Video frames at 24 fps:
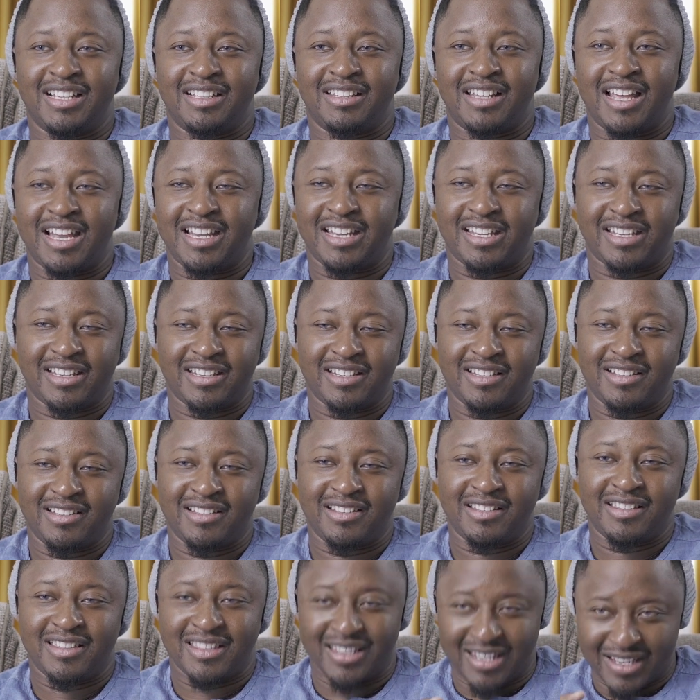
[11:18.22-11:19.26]
Like,
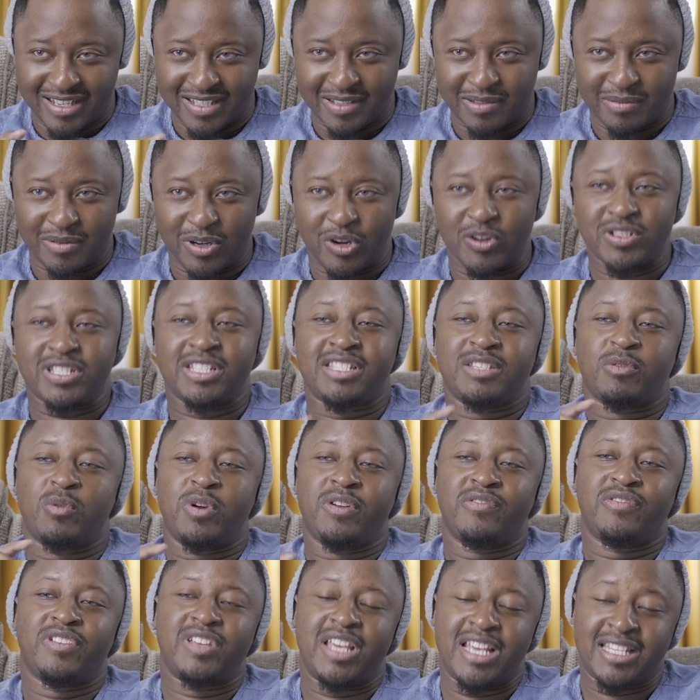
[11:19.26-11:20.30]
there's, because it's
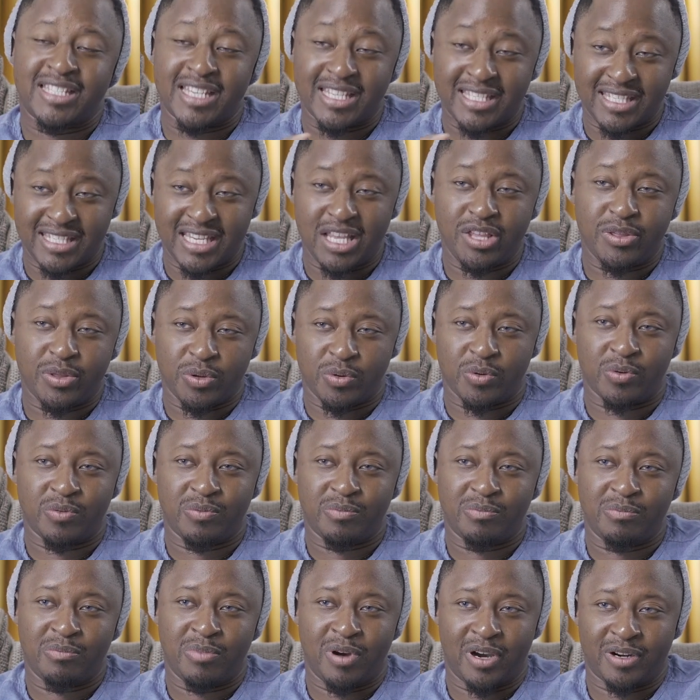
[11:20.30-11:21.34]
one of the, it's a see-through
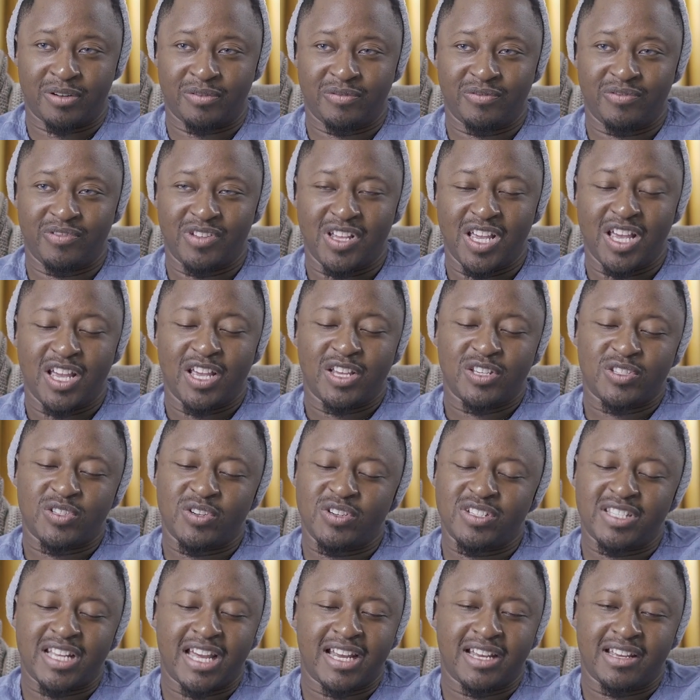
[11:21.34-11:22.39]
bottle. So
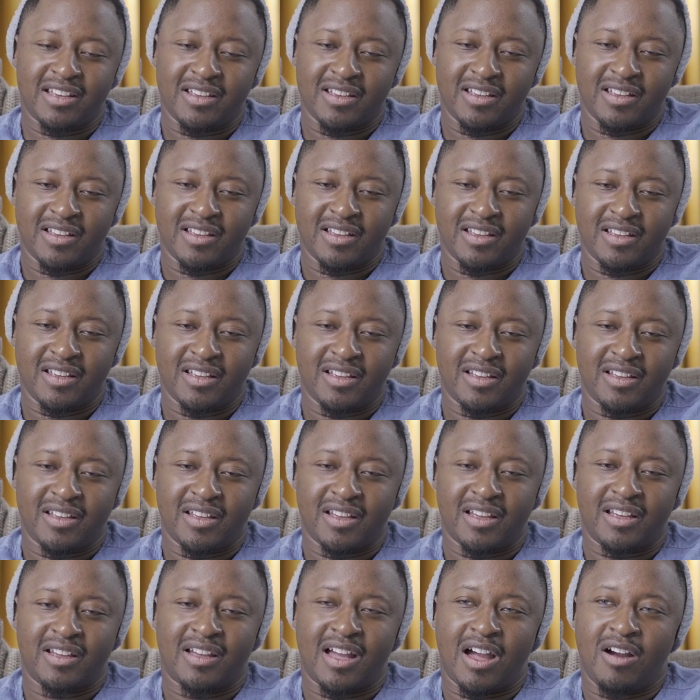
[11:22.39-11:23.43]
he's like,
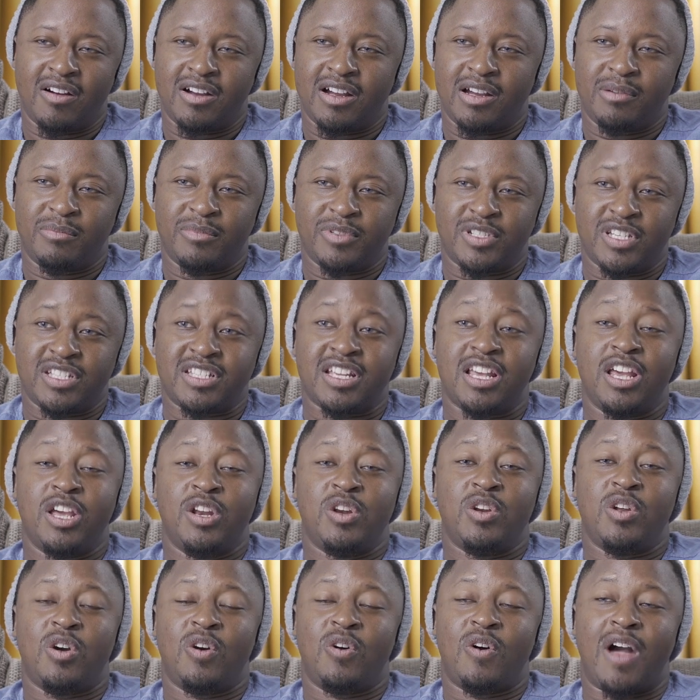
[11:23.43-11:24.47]
how come? She said,
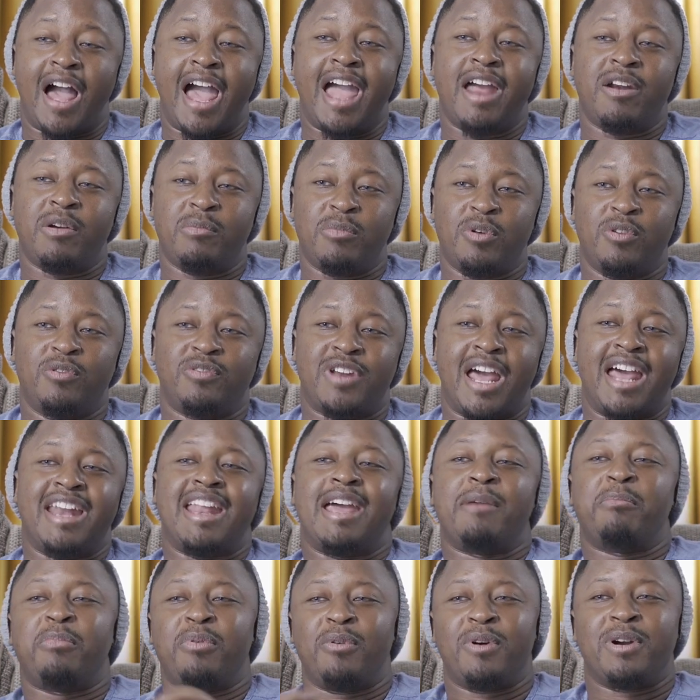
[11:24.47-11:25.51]
no, I removed and
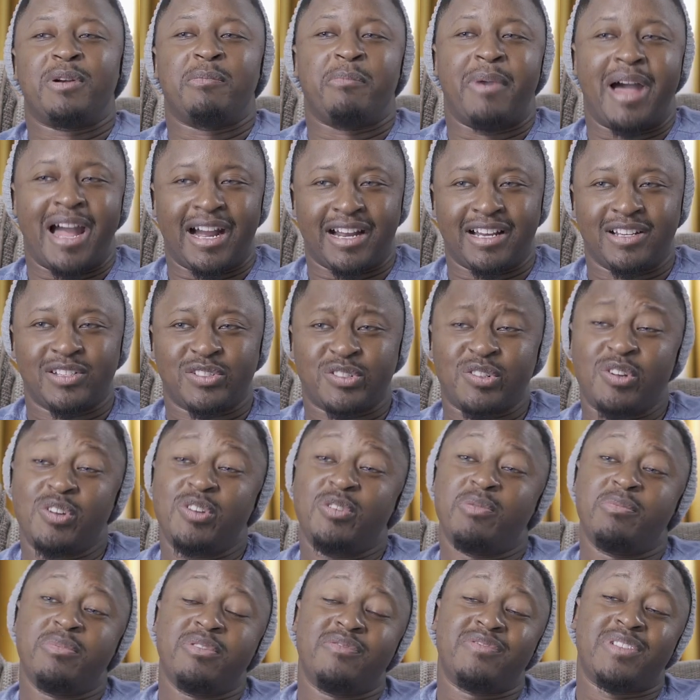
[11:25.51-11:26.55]
I poured back. So
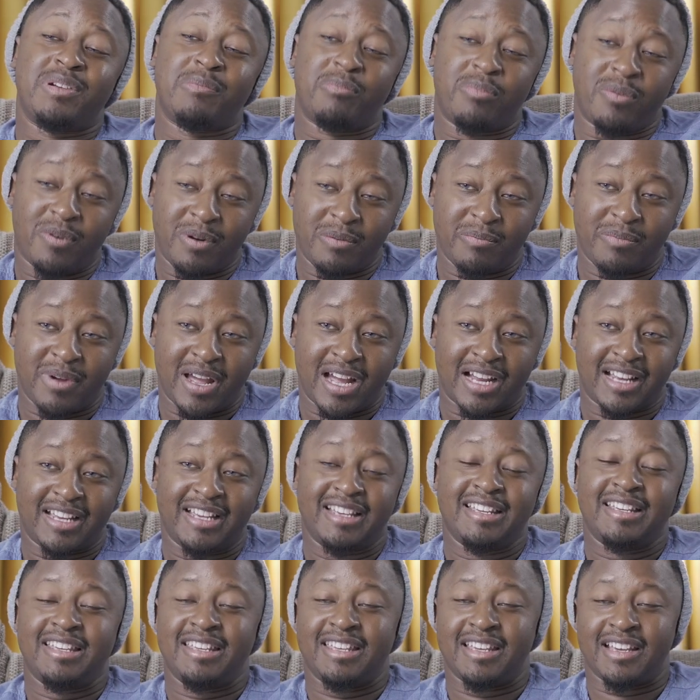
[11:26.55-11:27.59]
you removed and poured back?
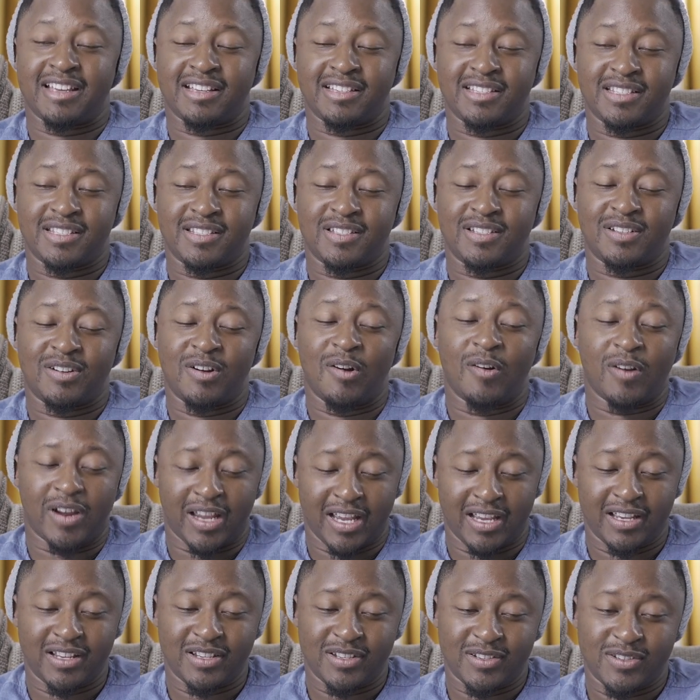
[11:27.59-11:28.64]
Yes.
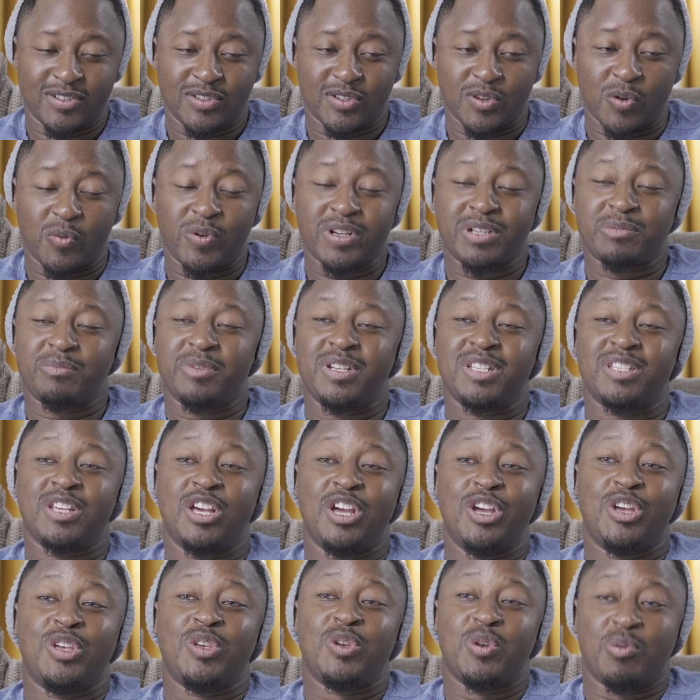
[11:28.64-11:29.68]
Okay. So which means
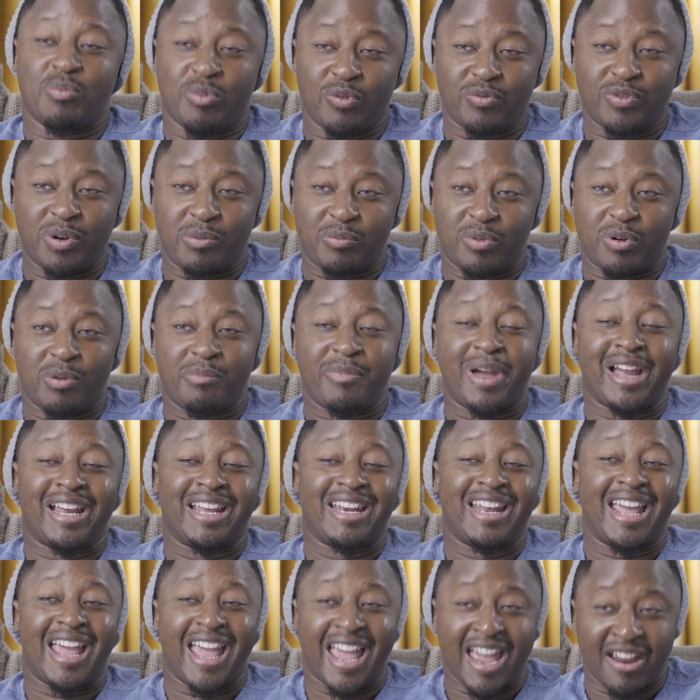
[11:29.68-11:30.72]
you removed and poured back
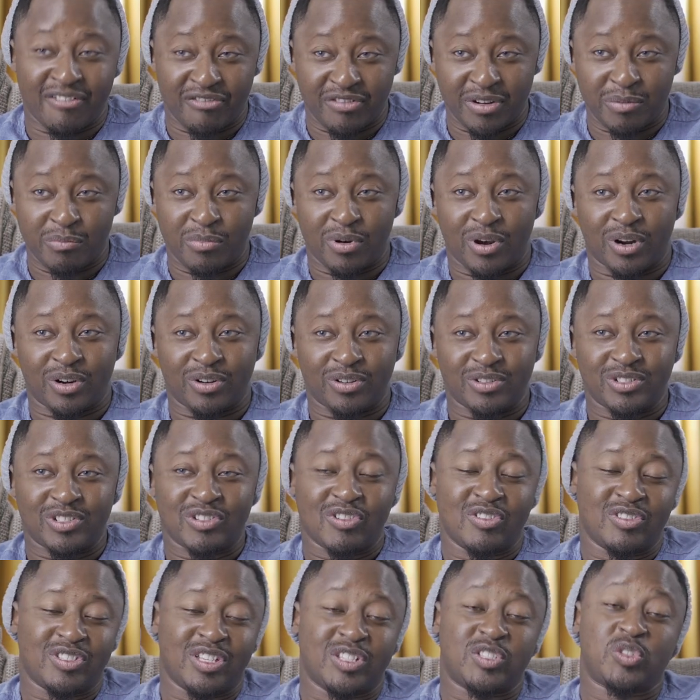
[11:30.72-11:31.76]
in every bottle.
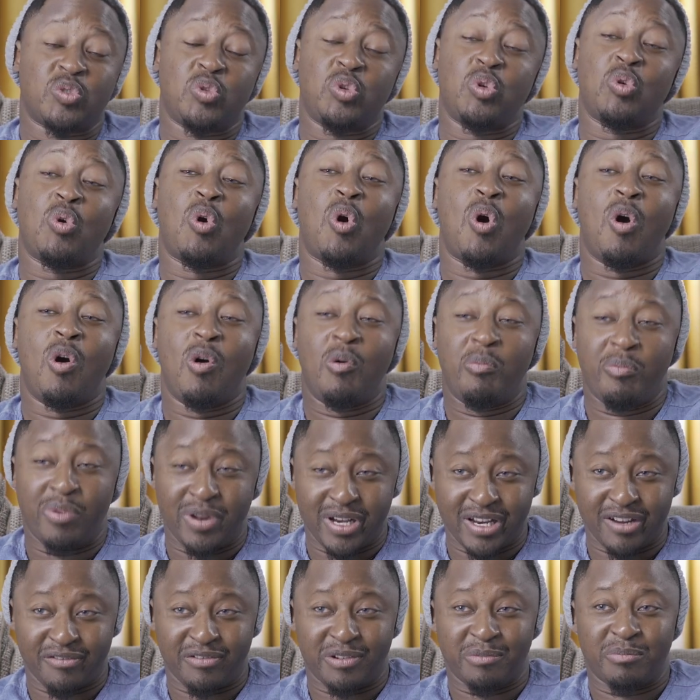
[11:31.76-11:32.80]
Because so you
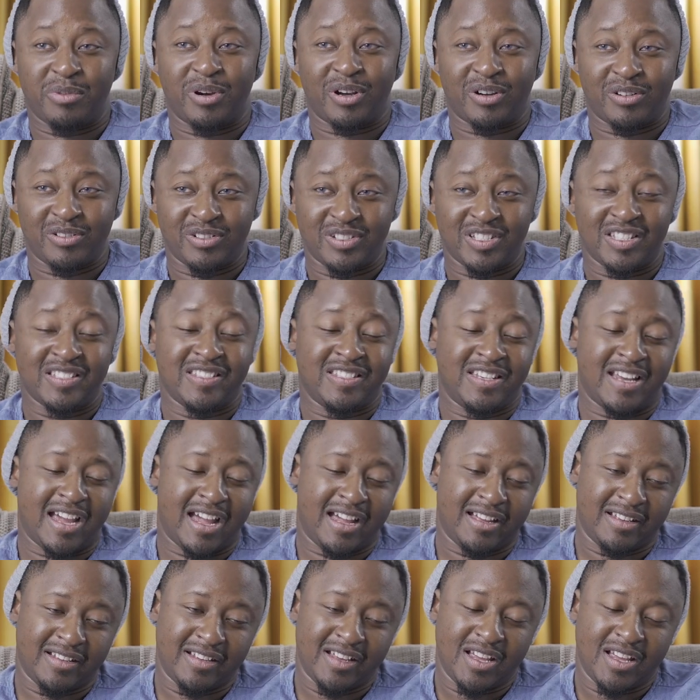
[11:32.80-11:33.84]
opened every bottle. She says, yeah.